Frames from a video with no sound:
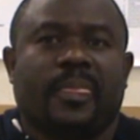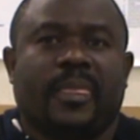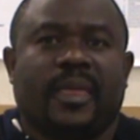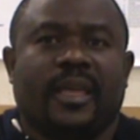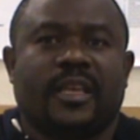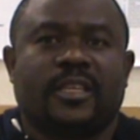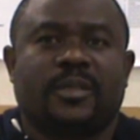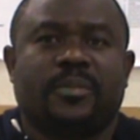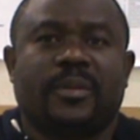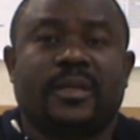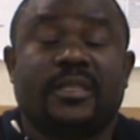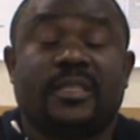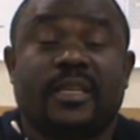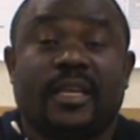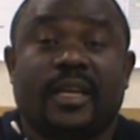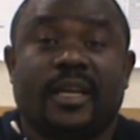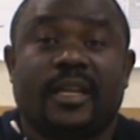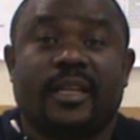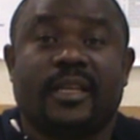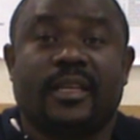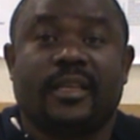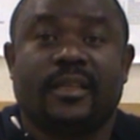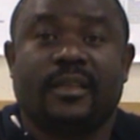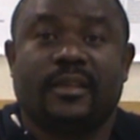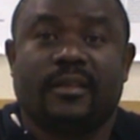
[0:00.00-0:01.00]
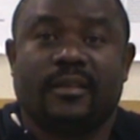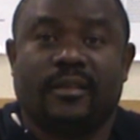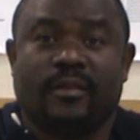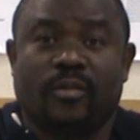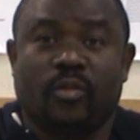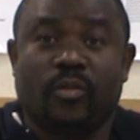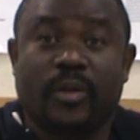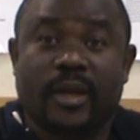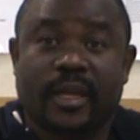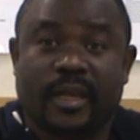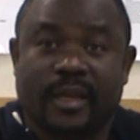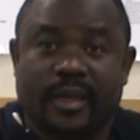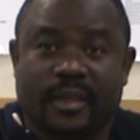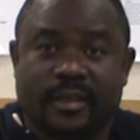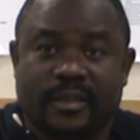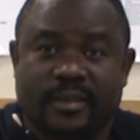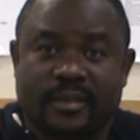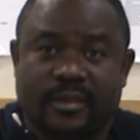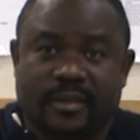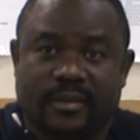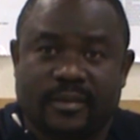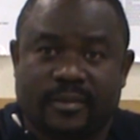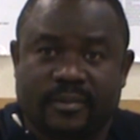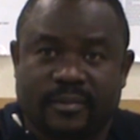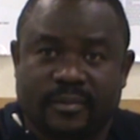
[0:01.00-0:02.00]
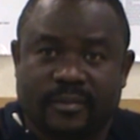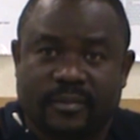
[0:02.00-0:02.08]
especially weekends,